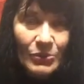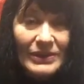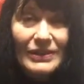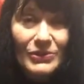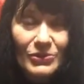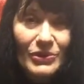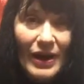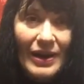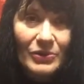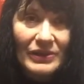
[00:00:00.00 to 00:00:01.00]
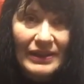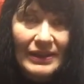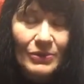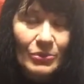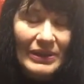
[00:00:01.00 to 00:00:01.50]
With the new
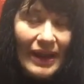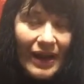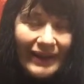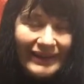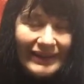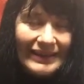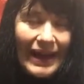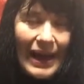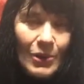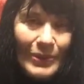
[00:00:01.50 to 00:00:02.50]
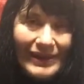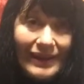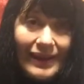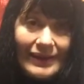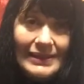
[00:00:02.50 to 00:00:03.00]
grounding, we are in our
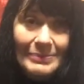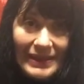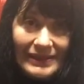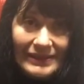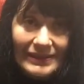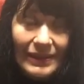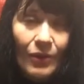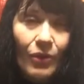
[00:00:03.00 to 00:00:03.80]
element.